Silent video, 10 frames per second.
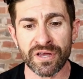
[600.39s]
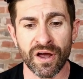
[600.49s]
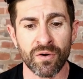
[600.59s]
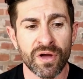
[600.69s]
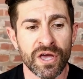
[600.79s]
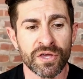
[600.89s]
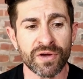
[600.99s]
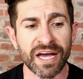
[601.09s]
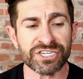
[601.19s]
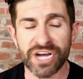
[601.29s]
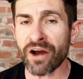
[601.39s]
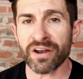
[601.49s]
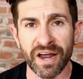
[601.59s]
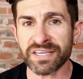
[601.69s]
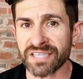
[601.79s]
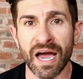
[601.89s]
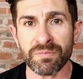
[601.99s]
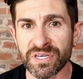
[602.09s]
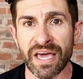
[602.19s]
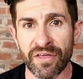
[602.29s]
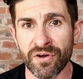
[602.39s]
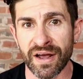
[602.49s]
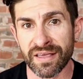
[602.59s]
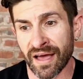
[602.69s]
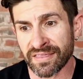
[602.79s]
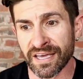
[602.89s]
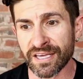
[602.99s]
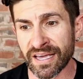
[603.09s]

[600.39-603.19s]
You guys shared a nice time together. I think